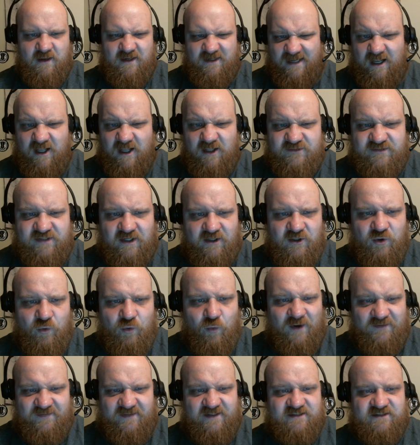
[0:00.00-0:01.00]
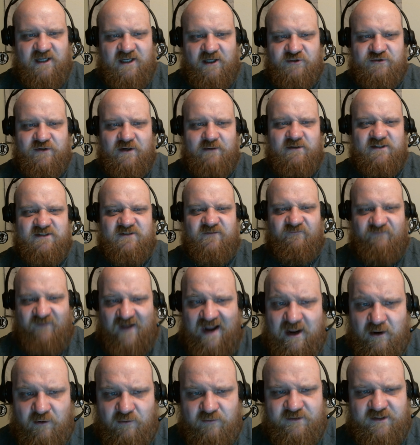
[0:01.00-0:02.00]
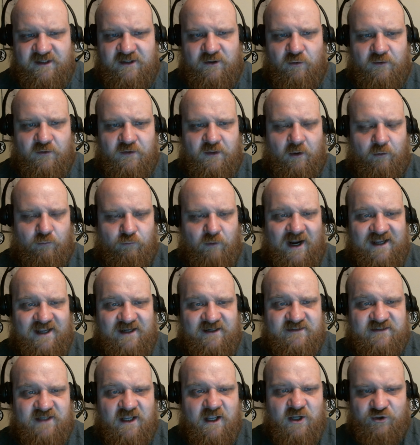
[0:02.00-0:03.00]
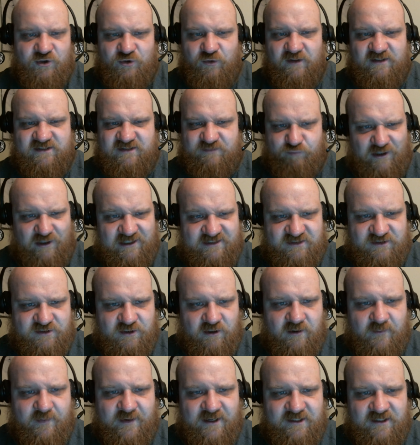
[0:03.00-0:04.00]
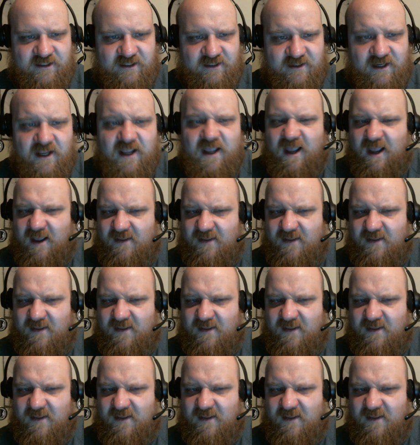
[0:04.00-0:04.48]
Now, I'll tell you what, this country was founded on the right to express your opinion.